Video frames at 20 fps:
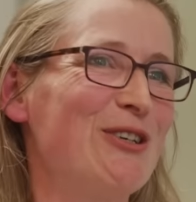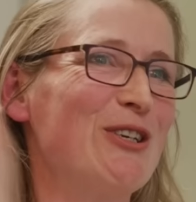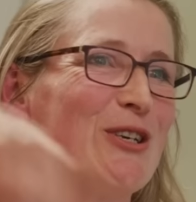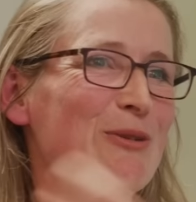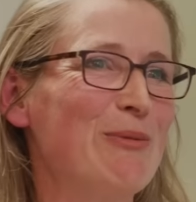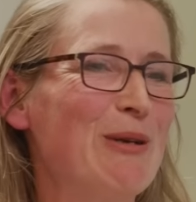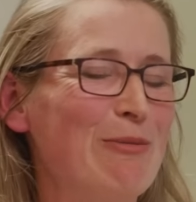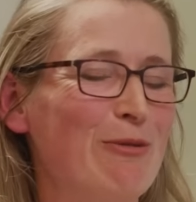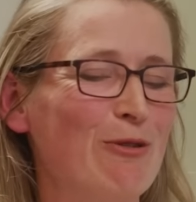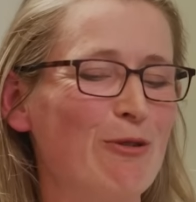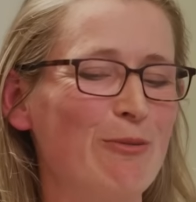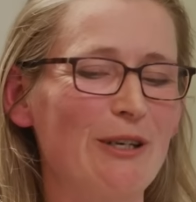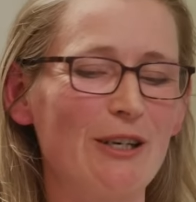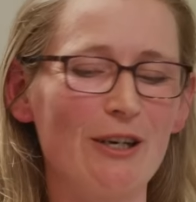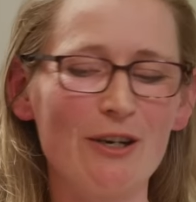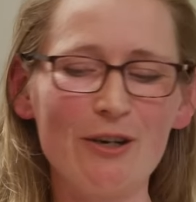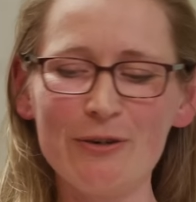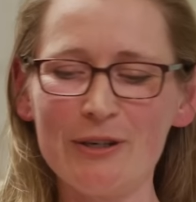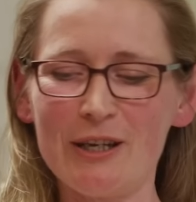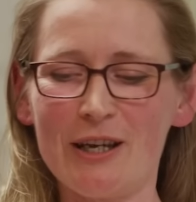you know, people will be
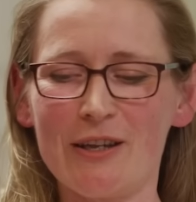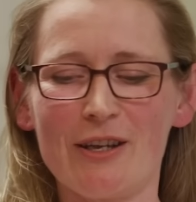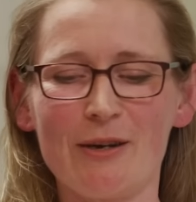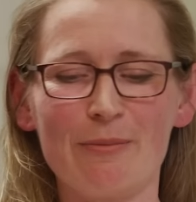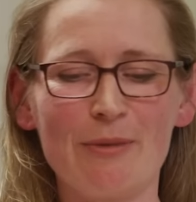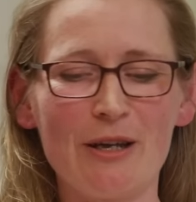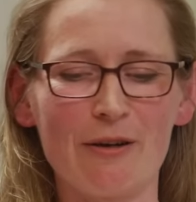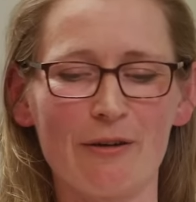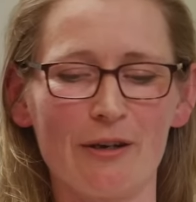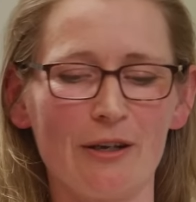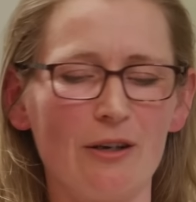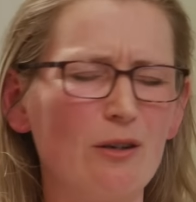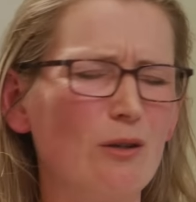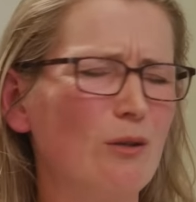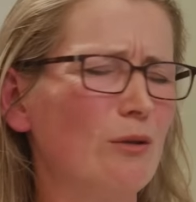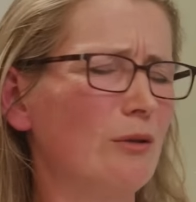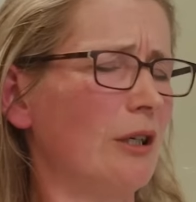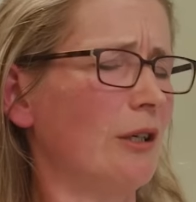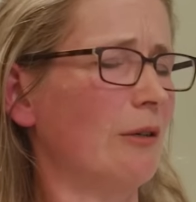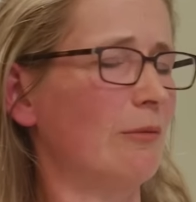like, oh yeah, that Mary,
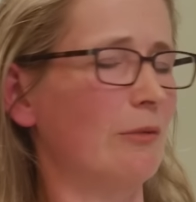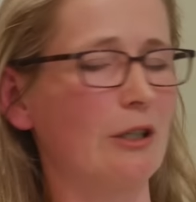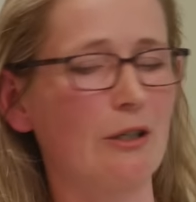oh yeah,